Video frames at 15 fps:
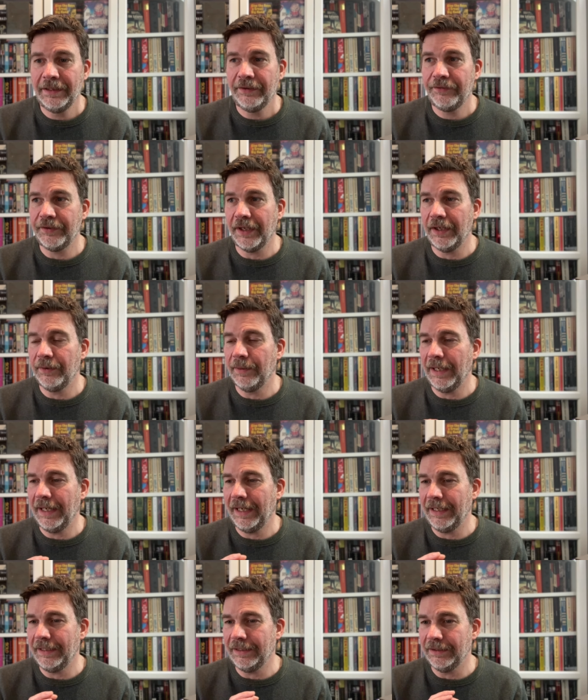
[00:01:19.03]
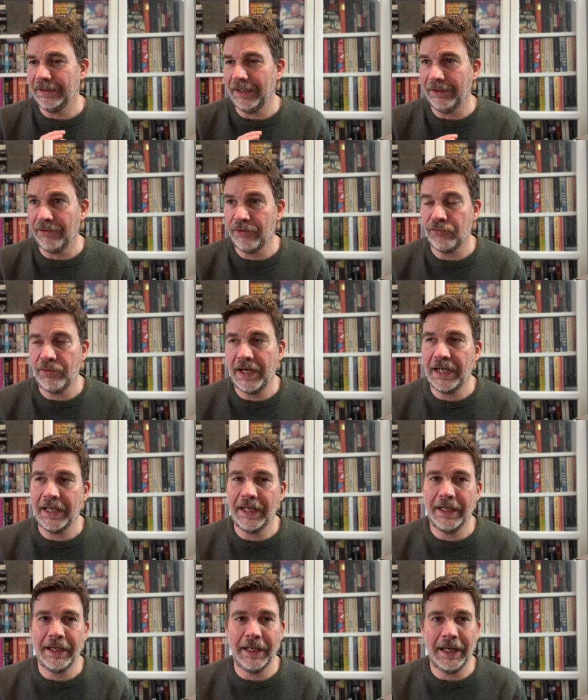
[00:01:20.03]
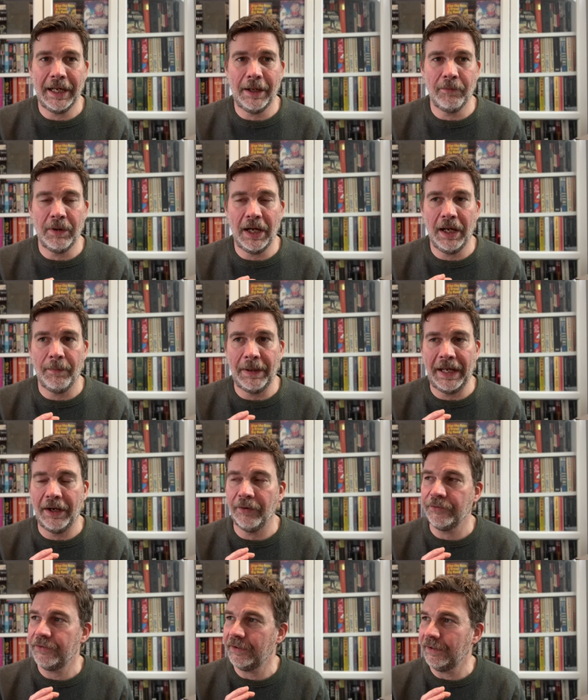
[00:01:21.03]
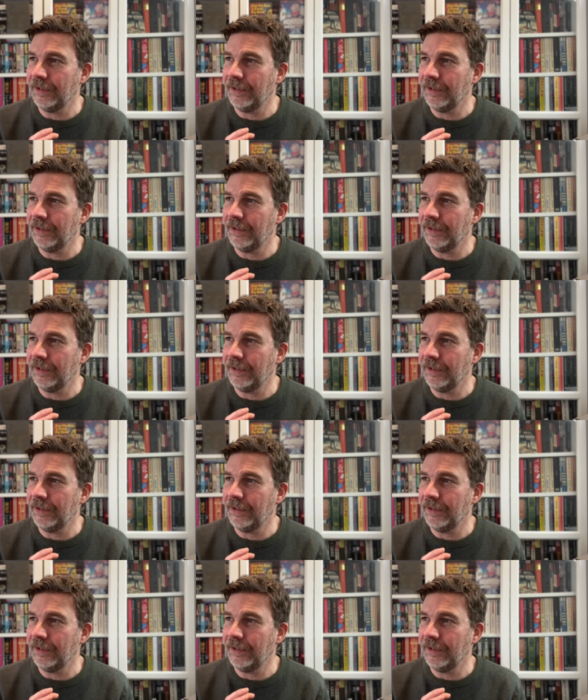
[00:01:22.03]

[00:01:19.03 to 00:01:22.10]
So a thriller about,